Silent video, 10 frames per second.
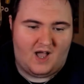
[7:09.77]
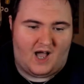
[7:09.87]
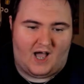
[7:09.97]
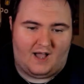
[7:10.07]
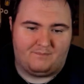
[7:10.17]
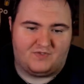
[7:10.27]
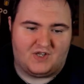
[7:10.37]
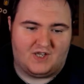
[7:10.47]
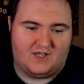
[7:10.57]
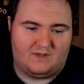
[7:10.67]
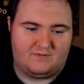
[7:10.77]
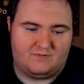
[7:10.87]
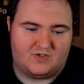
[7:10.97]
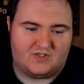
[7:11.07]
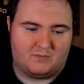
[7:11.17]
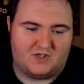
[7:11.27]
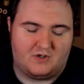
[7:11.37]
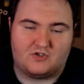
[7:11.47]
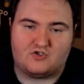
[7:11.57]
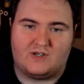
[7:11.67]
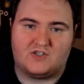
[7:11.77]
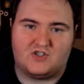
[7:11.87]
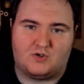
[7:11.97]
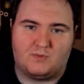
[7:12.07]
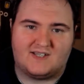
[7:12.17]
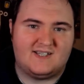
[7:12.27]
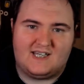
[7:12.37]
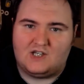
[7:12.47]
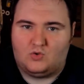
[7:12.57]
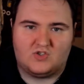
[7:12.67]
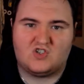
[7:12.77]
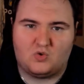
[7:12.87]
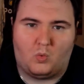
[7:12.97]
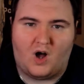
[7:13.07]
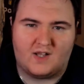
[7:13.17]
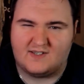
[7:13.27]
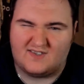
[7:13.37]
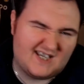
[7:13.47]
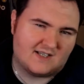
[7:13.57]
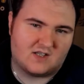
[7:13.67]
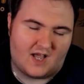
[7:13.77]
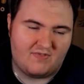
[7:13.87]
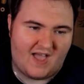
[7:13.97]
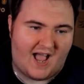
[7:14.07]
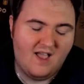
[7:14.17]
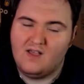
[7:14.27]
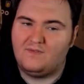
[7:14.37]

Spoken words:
some of the new screens to do with seeing your squad and things like that,